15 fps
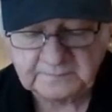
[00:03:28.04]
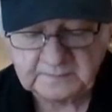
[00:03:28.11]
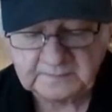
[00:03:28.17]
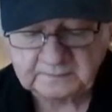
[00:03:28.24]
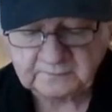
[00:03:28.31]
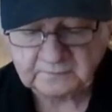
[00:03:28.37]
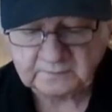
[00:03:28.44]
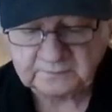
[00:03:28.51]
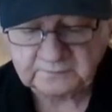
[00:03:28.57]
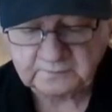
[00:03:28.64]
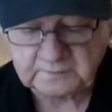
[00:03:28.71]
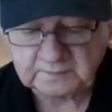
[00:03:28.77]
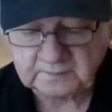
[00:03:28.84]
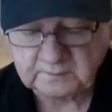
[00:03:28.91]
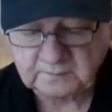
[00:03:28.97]
Has also
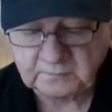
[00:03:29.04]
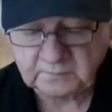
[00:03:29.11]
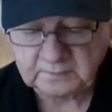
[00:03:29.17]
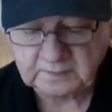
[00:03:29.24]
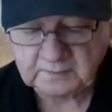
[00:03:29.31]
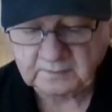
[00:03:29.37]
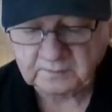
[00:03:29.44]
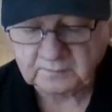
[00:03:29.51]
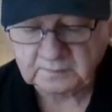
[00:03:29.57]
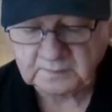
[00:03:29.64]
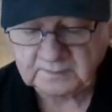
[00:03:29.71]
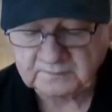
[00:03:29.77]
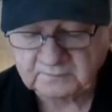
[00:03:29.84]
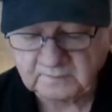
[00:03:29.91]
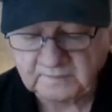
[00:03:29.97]
hit the board in
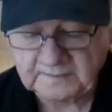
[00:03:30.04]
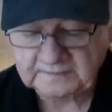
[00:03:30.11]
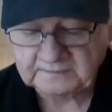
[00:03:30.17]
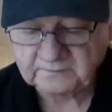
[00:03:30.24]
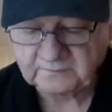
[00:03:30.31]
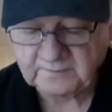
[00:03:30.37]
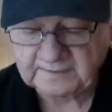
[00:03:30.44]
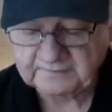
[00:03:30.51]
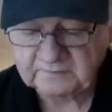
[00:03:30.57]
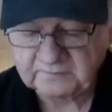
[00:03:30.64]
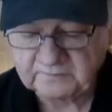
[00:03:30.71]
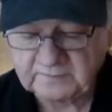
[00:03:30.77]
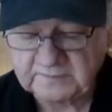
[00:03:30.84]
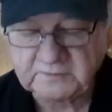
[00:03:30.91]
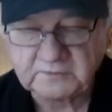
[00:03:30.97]
three of her last five
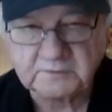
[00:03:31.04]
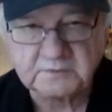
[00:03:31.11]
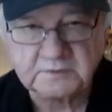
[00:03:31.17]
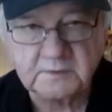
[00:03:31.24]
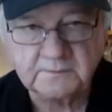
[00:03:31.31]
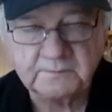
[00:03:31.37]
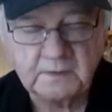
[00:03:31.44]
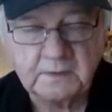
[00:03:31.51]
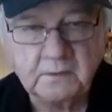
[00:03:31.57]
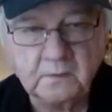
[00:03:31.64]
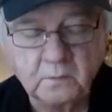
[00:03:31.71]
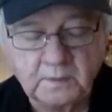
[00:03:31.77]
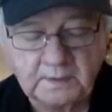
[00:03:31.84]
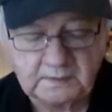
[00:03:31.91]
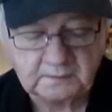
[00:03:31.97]
adventures,
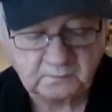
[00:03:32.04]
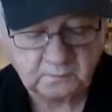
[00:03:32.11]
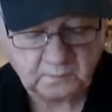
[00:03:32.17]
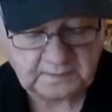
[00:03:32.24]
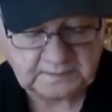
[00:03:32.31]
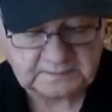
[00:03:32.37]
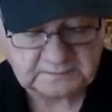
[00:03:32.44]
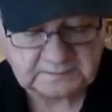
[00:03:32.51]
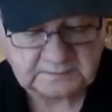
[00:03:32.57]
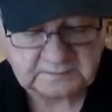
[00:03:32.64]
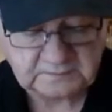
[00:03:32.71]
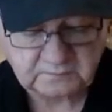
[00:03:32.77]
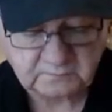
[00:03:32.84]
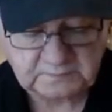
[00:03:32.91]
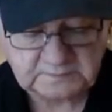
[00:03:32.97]
winning twice in
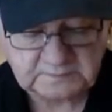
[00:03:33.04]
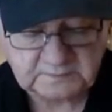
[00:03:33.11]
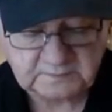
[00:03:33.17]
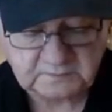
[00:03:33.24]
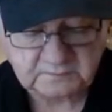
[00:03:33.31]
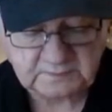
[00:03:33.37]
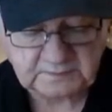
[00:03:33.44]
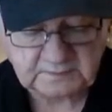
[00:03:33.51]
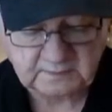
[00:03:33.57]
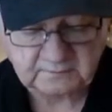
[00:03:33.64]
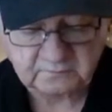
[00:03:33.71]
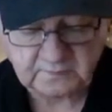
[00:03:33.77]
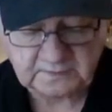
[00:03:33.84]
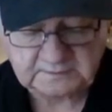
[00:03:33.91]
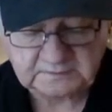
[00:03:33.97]
this recent streak
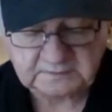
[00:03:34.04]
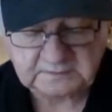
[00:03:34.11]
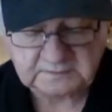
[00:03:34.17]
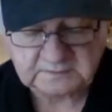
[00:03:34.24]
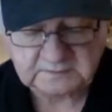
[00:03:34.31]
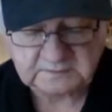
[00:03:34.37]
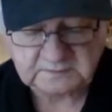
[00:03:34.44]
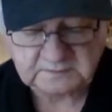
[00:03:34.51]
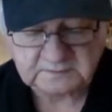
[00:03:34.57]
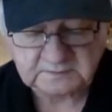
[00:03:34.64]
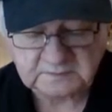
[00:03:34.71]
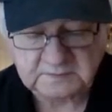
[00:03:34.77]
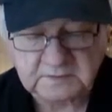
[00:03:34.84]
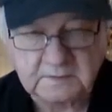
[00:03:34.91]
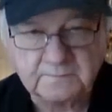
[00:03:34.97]
of racing
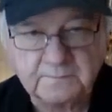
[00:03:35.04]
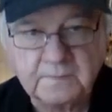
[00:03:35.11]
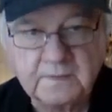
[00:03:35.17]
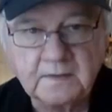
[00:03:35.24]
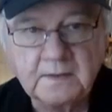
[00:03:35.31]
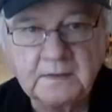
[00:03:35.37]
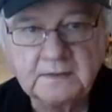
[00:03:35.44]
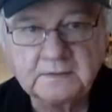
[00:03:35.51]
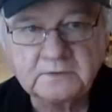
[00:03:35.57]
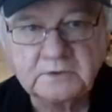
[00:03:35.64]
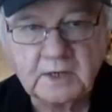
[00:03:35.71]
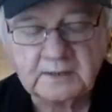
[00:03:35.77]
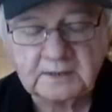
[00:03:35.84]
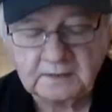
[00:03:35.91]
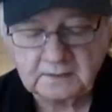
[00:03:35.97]
consistency.
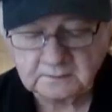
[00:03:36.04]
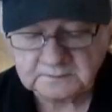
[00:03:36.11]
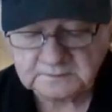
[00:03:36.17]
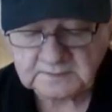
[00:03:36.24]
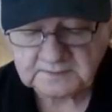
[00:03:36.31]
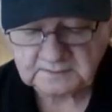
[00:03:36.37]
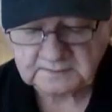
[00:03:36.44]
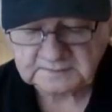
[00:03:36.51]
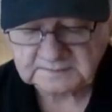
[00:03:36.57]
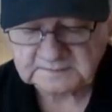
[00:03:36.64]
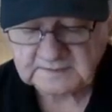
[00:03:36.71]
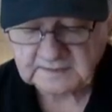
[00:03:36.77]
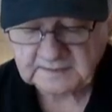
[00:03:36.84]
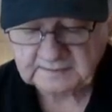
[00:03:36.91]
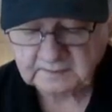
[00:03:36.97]
Jockey Jose
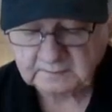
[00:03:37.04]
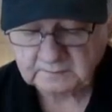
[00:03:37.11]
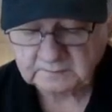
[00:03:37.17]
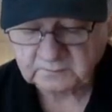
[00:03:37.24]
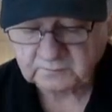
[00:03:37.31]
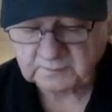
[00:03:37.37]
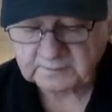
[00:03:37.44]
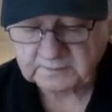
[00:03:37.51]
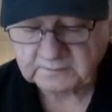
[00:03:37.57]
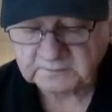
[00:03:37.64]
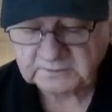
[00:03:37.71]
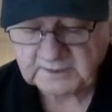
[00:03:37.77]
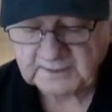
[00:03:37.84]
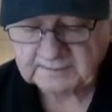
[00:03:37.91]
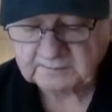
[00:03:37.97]
Lezcano and trainer
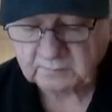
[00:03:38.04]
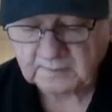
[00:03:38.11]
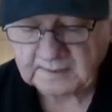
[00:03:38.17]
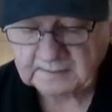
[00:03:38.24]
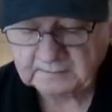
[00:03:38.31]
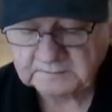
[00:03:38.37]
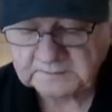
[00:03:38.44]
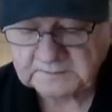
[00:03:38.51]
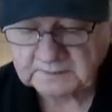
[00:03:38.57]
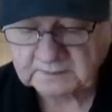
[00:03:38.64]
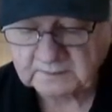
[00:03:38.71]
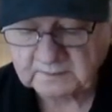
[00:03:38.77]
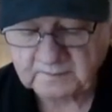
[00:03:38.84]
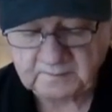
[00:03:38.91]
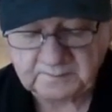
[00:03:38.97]
Chad Brown
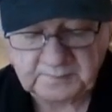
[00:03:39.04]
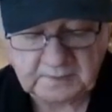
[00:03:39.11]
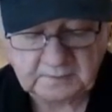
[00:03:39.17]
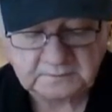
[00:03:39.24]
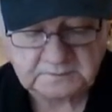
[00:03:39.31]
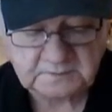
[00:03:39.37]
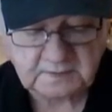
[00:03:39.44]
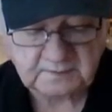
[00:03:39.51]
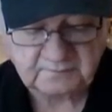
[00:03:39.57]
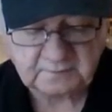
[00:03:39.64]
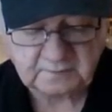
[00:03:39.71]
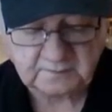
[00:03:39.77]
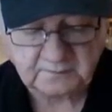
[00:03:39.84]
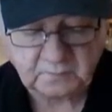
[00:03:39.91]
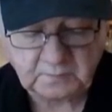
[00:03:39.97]
centered the post. They've
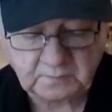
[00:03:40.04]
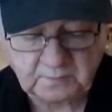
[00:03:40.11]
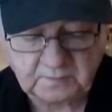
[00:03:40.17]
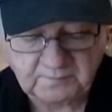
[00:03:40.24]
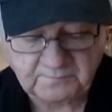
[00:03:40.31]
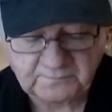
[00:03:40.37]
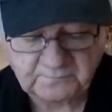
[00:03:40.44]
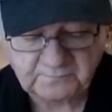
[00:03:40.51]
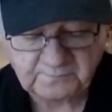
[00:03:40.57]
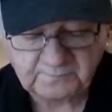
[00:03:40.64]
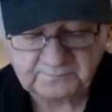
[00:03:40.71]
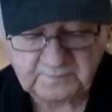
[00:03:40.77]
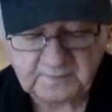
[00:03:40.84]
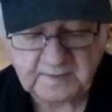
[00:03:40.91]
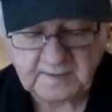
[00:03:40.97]
hit the board with
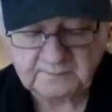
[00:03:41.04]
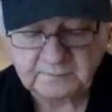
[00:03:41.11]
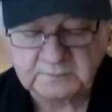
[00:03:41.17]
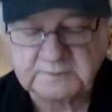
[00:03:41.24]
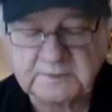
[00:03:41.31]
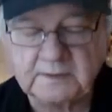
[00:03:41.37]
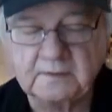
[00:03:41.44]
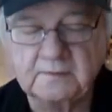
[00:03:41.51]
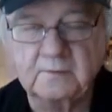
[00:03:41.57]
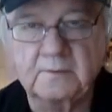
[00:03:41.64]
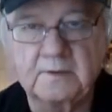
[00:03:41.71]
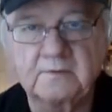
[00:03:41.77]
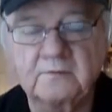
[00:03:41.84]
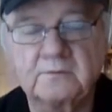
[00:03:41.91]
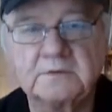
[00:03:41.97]
58% of
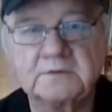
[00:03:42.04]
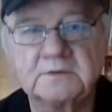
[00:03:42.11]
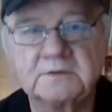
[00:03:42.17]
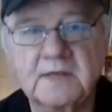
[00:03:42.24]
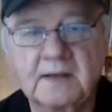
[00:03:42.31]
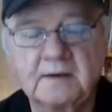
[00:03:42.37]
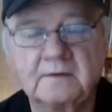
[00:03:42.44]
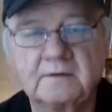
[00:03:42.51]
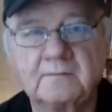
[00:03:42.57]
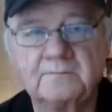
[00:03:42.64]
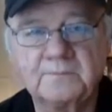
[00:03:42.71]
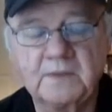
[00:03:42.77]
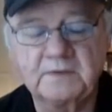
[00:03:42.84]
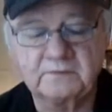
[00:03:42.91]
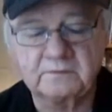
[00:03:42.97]
their entries settled
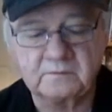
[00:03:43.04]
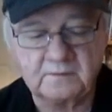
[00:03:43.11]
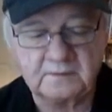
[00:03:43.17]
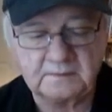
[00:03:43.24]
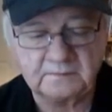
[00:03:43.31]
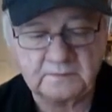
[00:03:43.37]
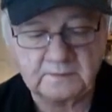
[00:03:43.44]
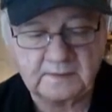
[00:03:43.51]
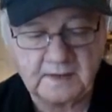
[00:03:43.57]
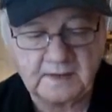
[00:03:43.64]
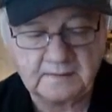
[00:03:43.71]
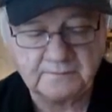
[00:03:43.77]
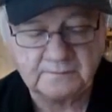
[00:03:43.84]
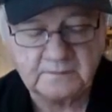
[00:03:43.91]
as a team to date.